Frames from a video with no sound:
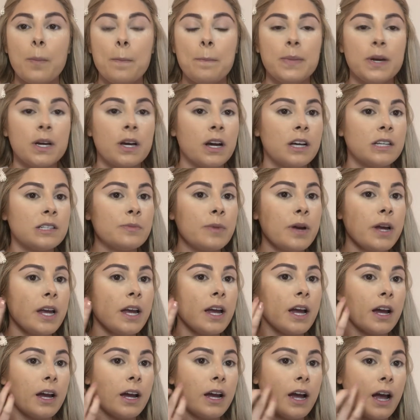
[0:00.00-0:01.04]
Because
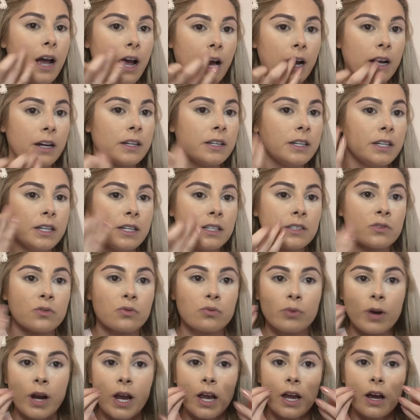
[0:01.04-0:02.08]
my acne is
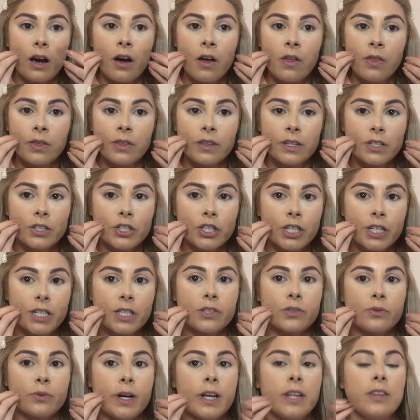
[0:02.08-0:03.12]
right on the
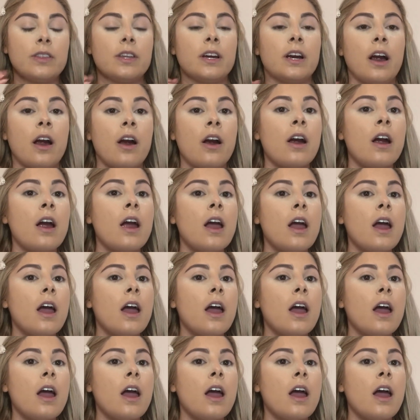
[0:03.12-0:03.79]
cheeks right there,